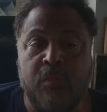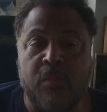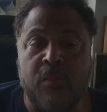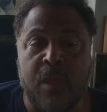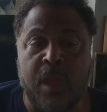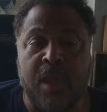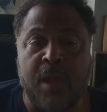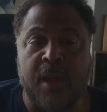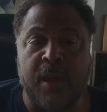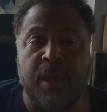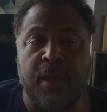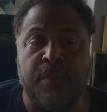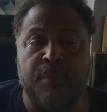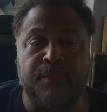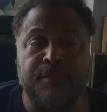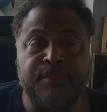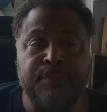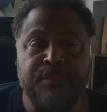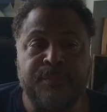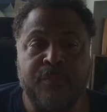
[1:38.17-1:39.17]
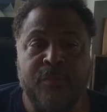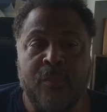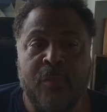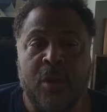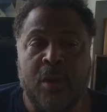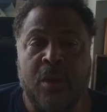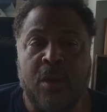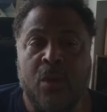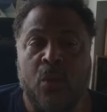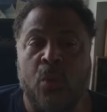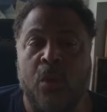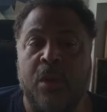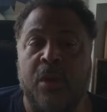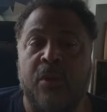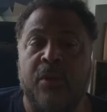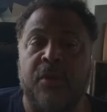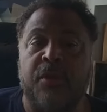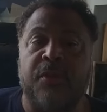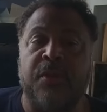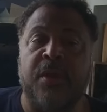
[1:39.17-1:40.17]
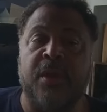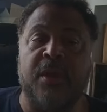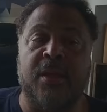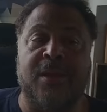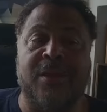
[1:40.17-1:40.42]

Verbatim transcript: Um, one other thing.